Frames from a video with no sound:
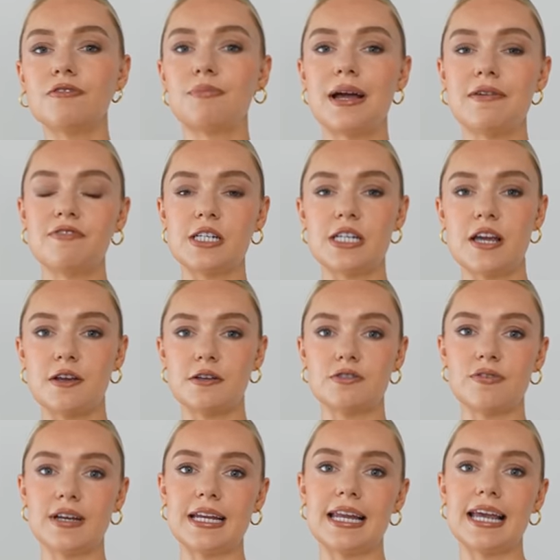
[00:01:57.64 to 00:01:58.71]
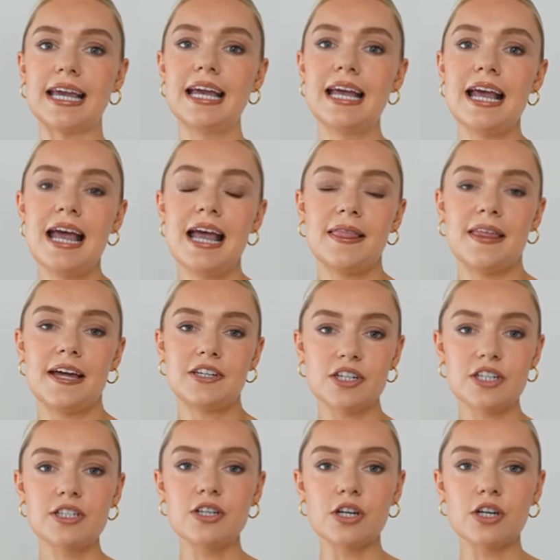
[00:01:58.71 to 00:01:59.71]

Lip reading: of my videos, really. They're just